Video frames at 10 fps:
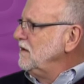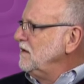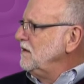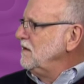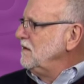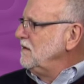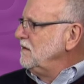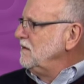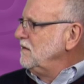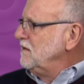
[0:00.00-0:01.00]

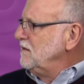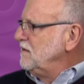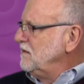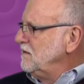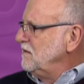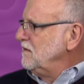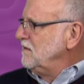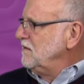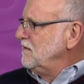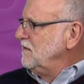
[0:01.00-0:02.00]

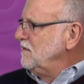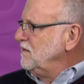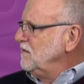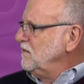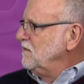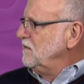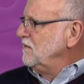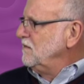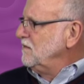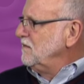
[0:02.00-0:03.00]

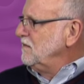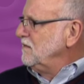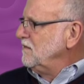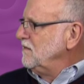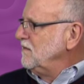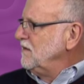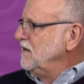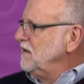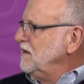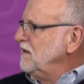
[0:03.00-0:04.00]

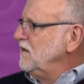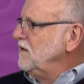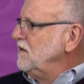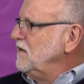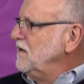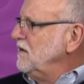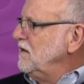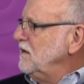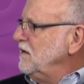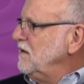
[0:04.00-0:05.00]

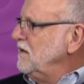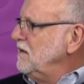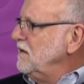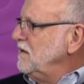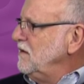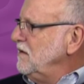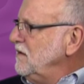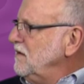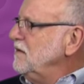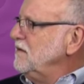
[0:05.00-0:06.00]

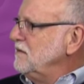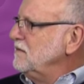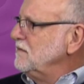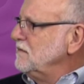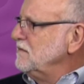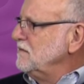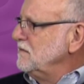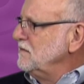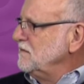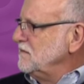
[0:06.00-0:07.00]
This person isn't speaking.